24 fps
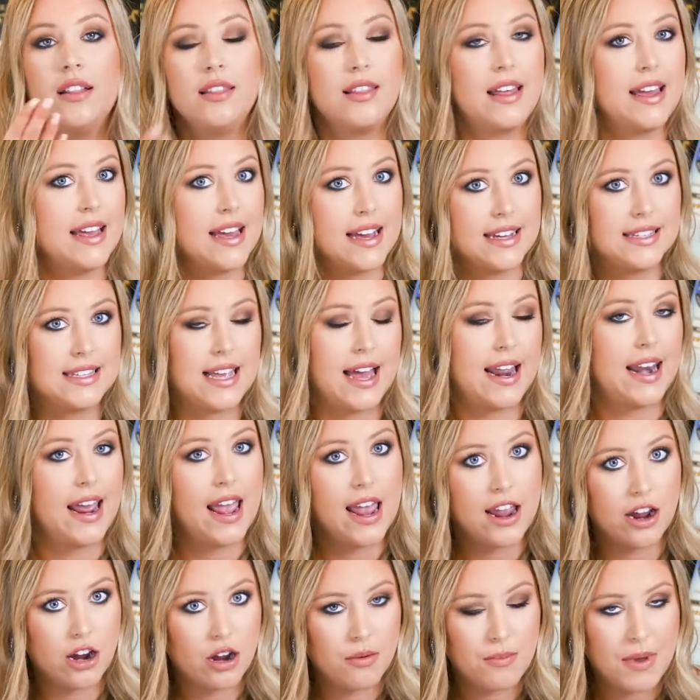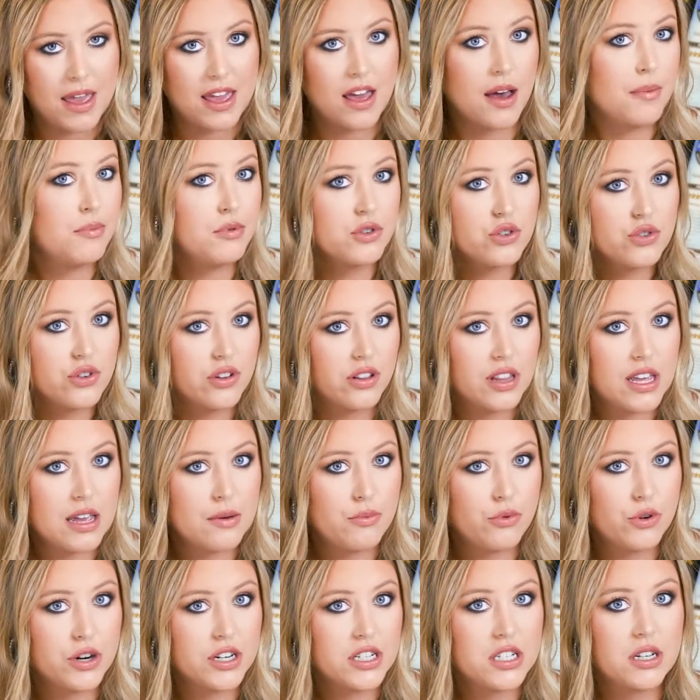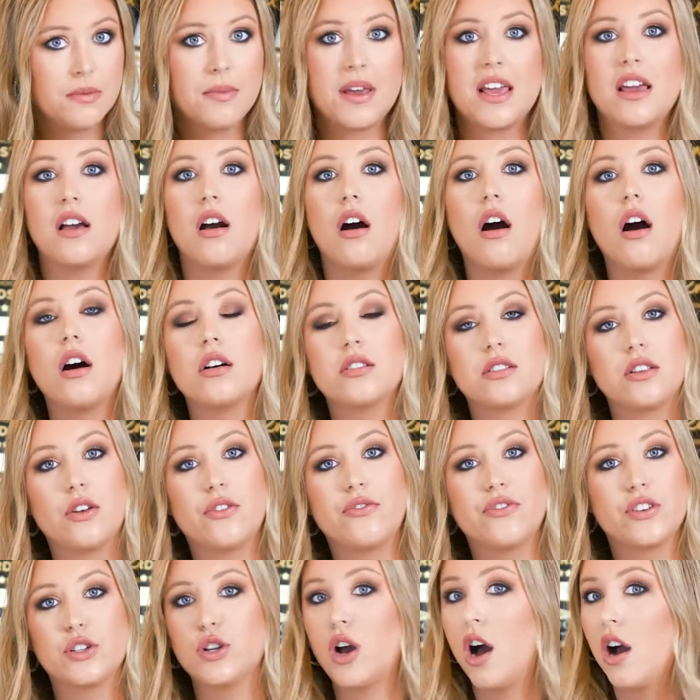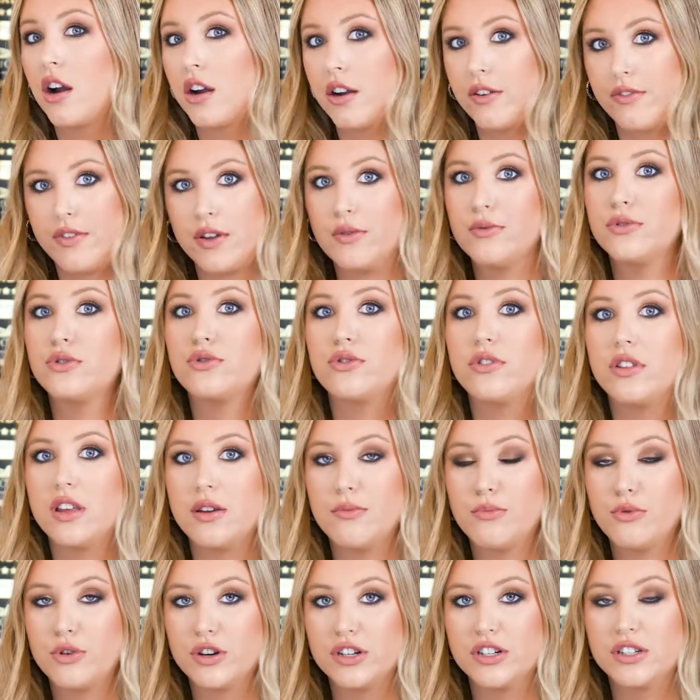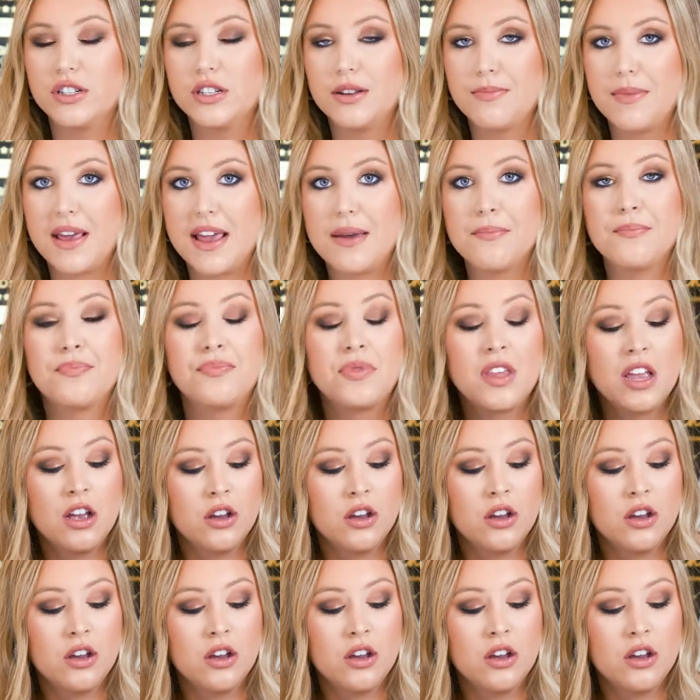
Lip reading: Like I said, hair and makeup was really important to me. Also, photography was really important to me.